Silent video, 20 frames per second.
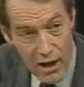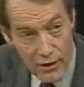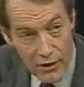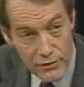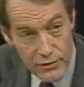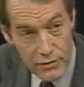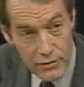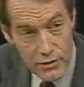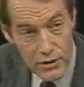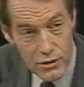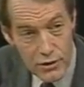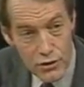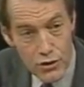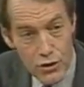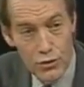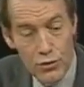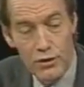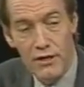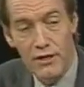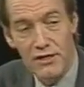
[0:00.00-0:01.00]
out
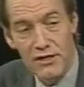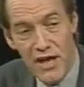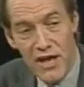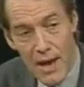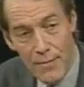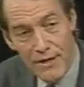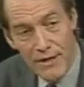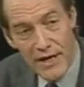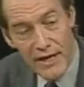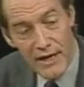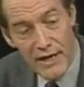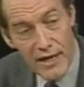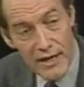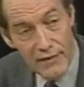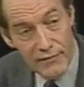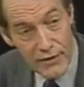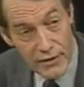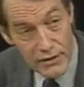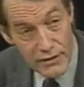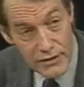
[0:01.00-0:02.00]
to contaminate
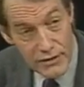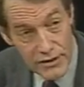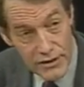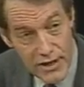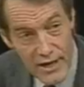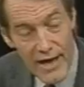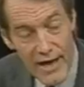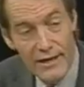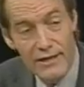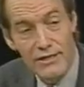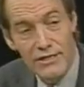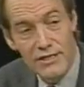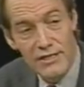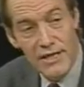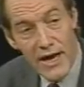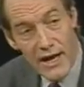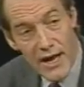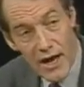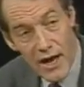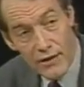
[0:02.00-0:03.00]
evidence and
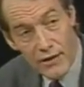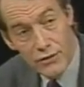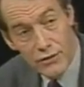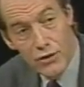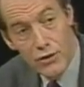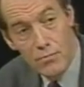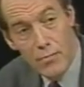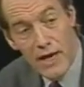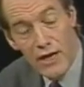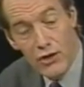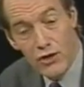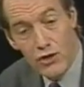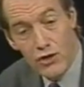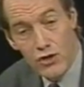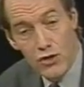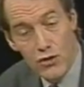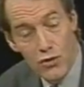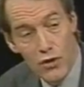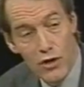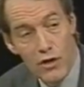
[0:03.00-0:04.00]
set out to make
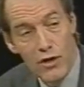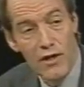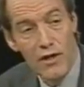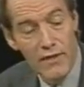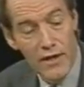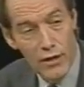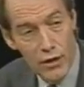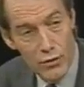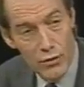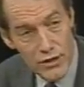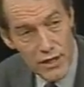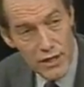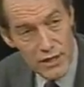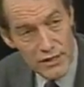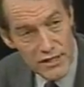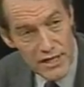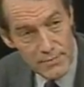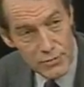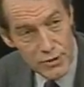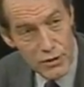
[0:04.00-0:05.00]
sure that
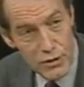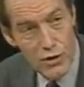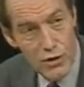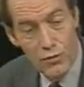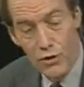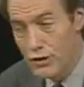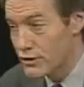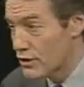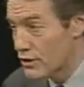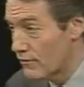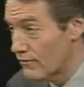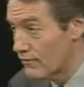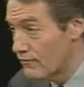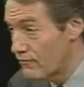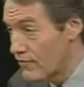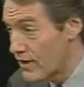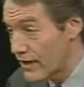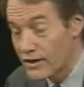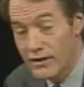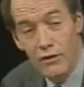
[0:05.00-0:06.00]
O.J. Simpson was
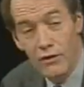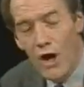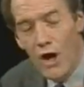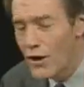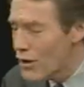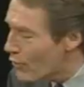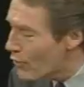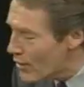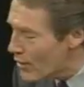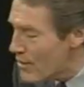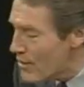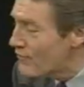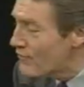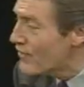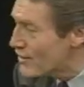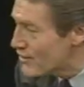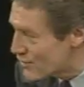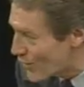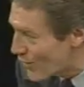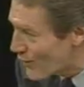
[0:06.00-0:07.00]
convicted. No, let me
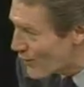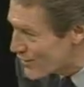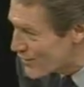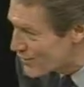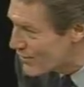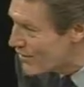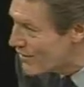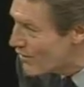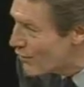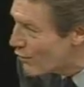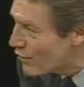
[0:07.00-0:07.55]
finish the question.